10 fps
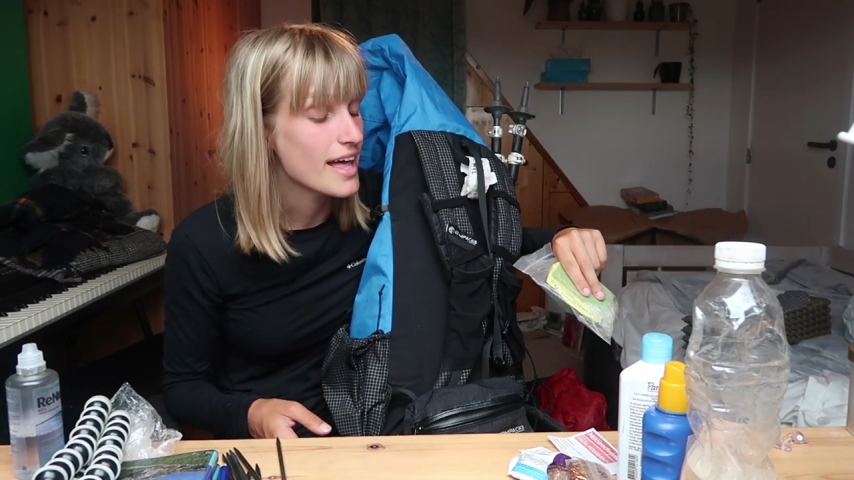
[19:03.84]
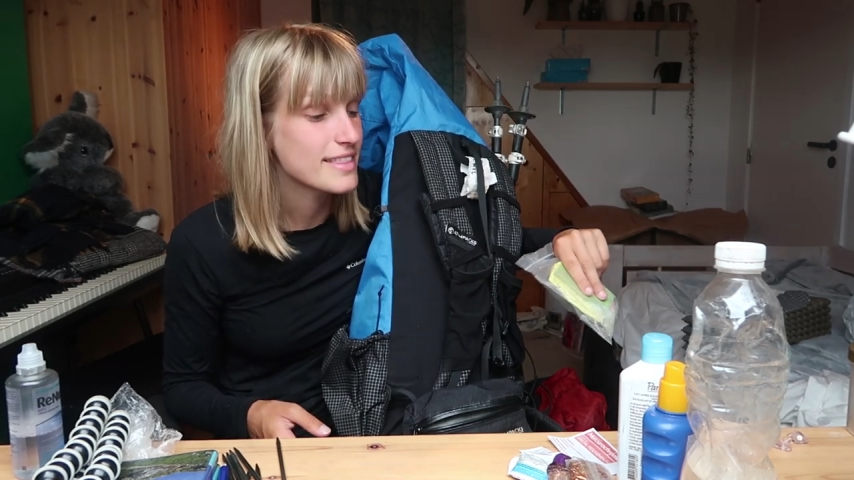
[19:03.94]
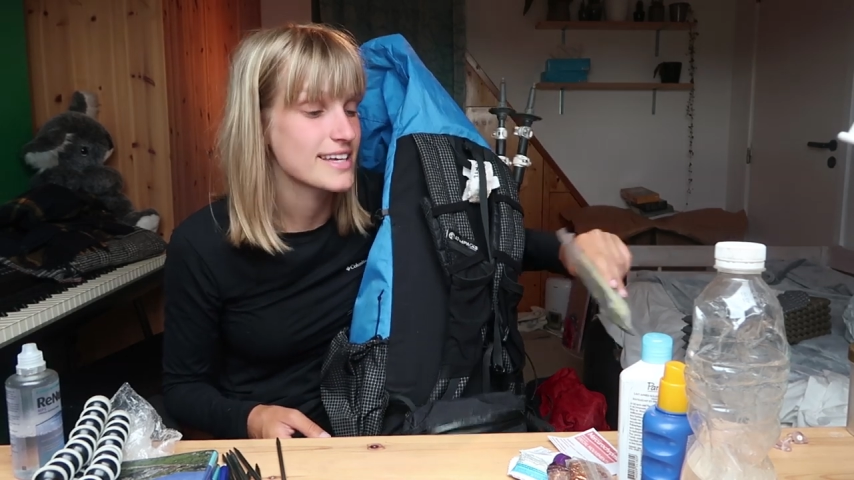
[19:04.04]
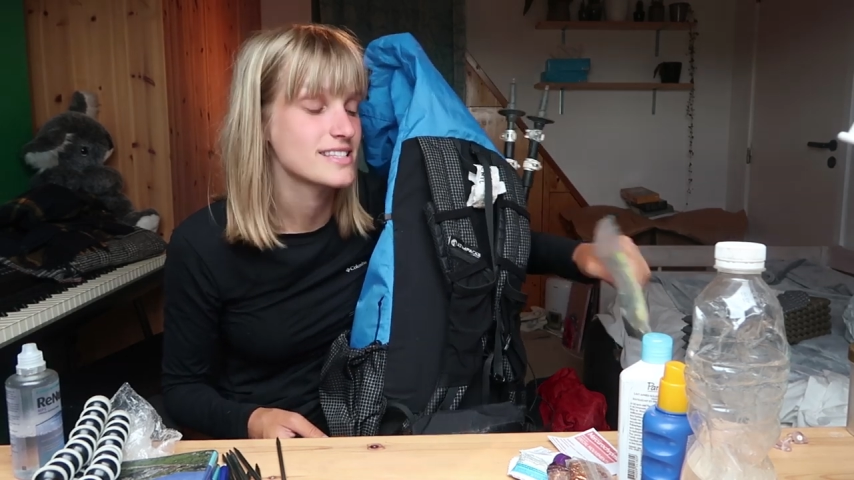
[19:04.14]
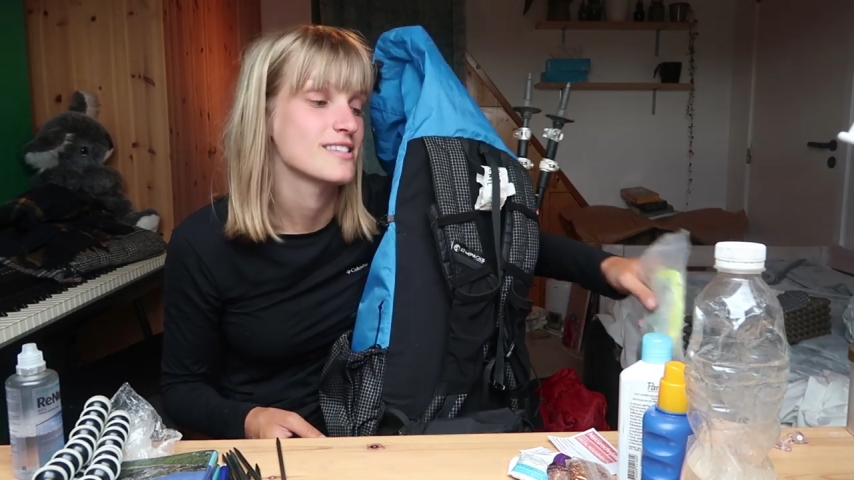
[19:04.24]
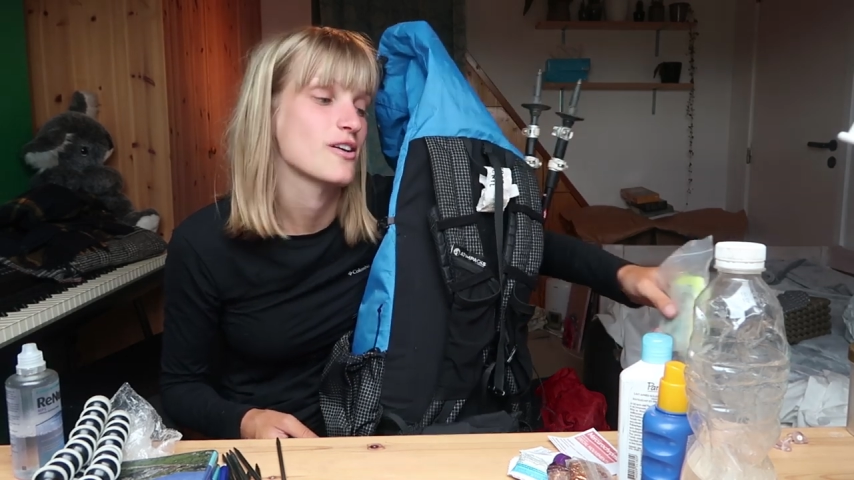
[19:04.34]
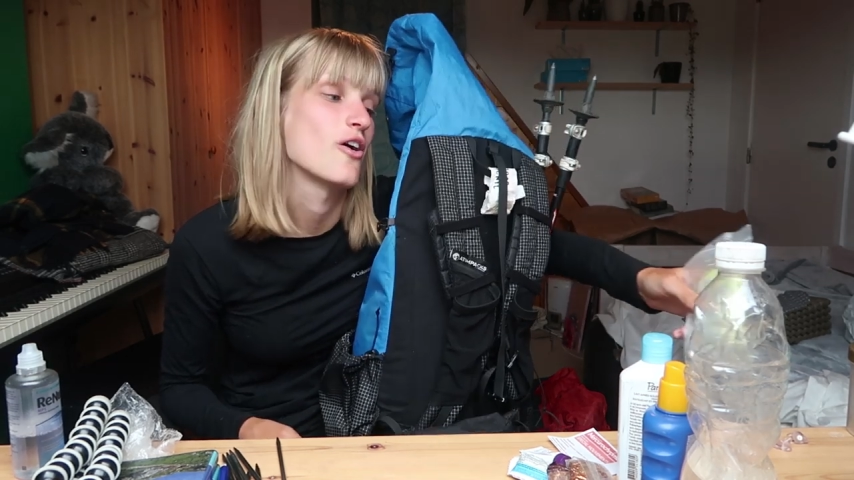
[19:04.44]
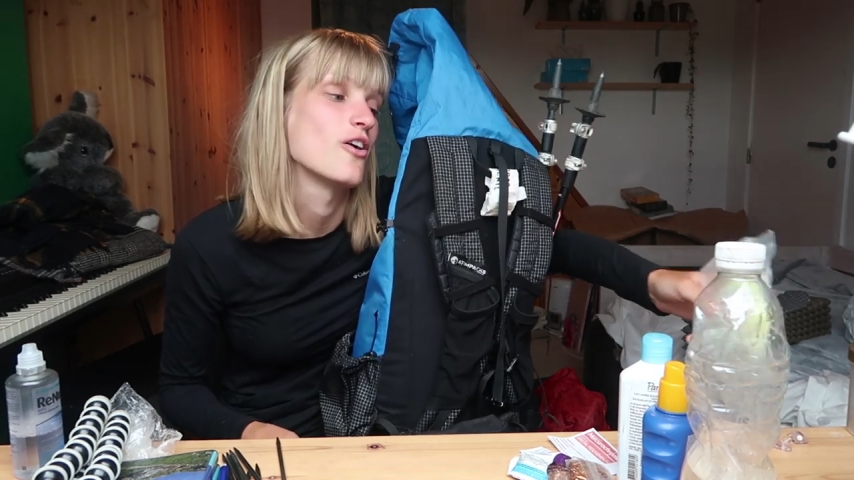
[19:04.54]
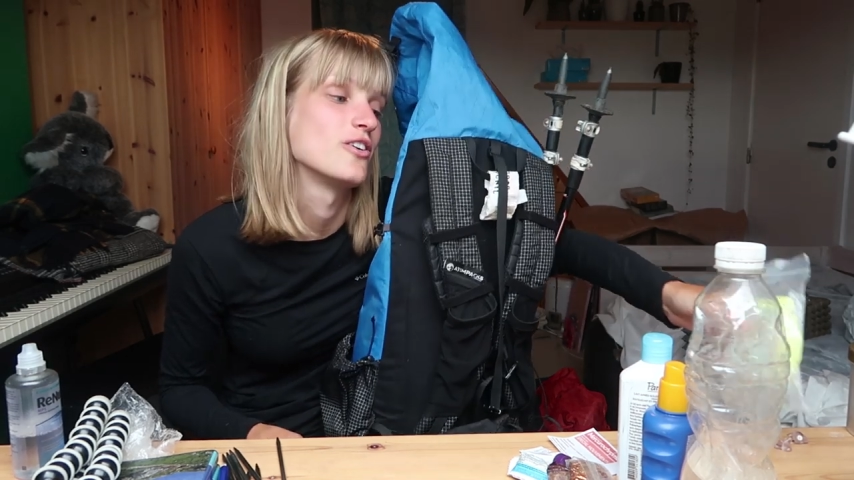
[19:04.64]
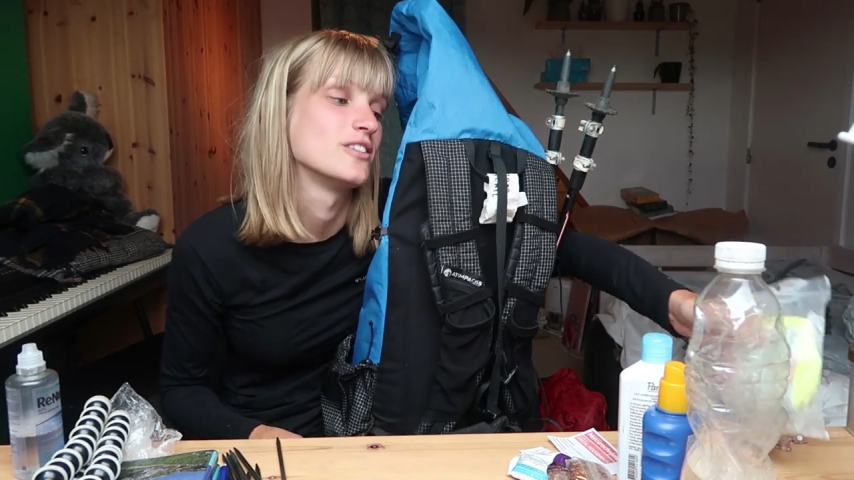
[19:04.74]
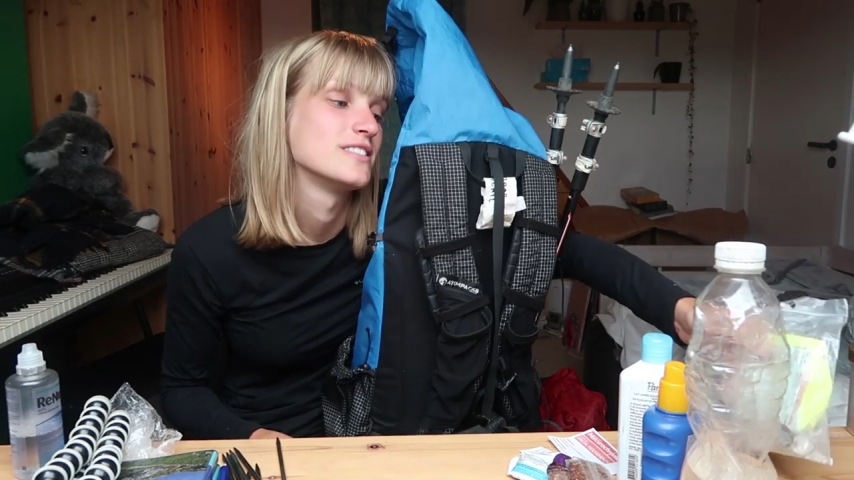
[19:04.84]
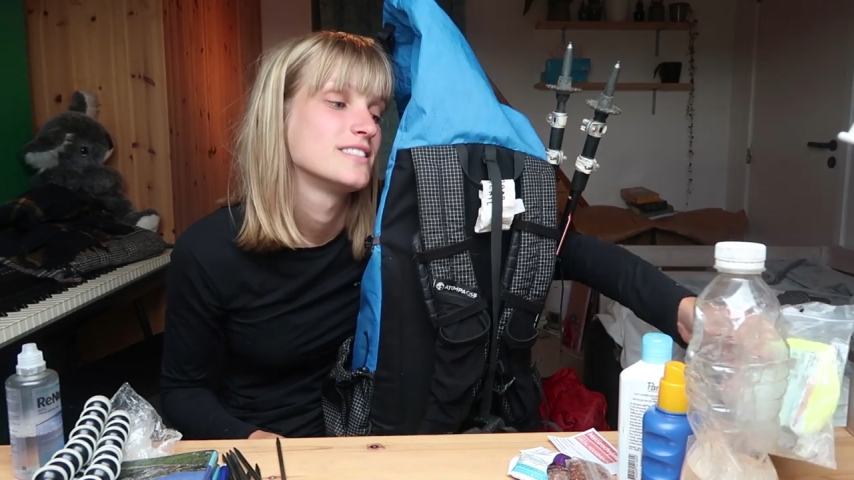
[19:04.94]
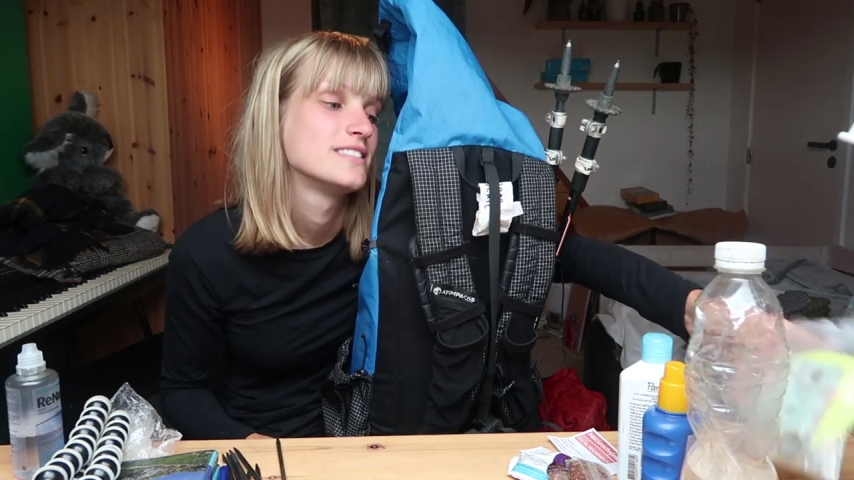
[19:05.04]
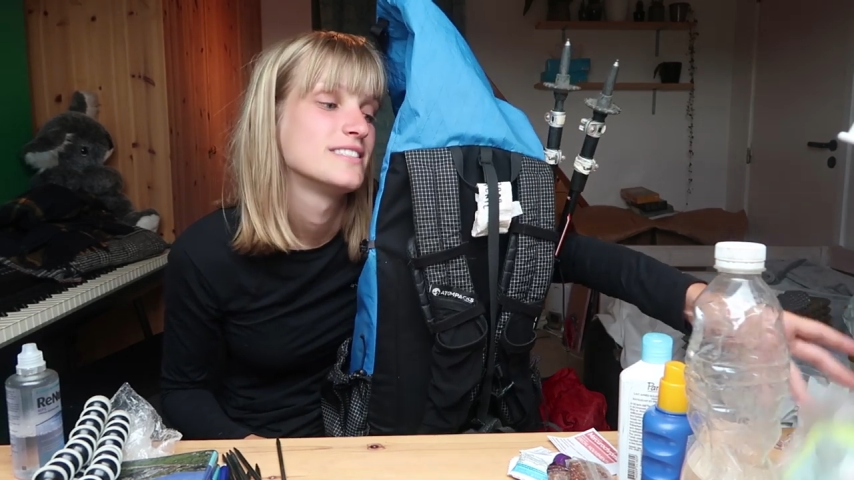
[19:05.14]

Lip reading: And that's all